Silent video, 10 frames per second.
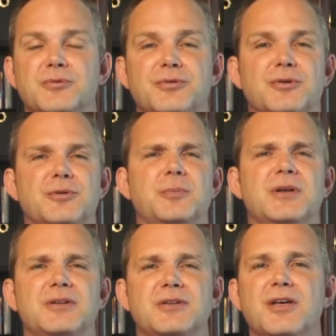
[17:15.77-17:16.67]
or for there to
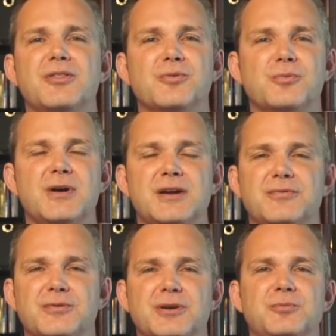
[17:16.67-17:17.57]
be another way
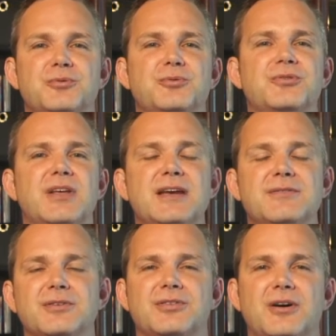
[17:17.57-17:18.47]
for him to
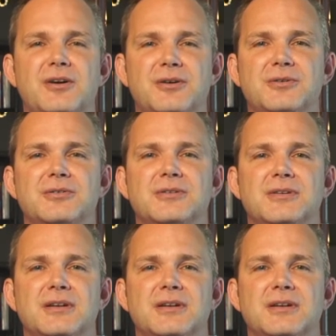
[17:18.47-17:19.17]
save us all.